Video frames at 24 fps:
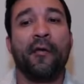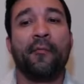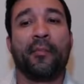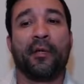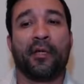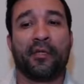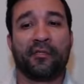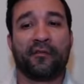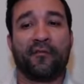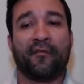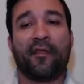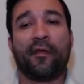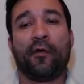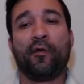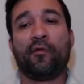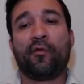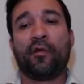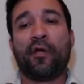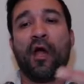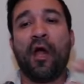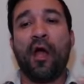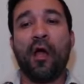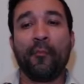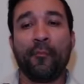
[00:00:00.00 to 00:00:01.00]
because of that whole
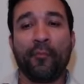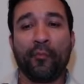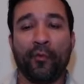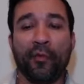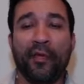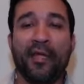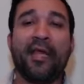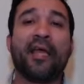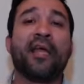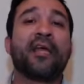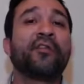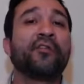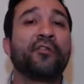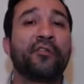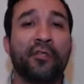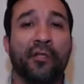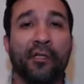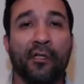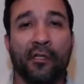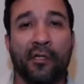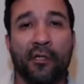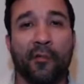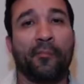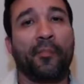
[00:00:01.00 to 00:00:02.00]
comprehension
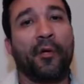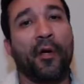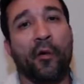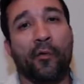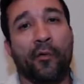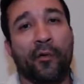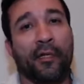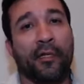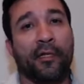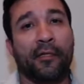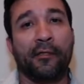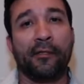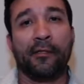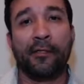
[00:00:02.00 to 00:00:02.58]
component.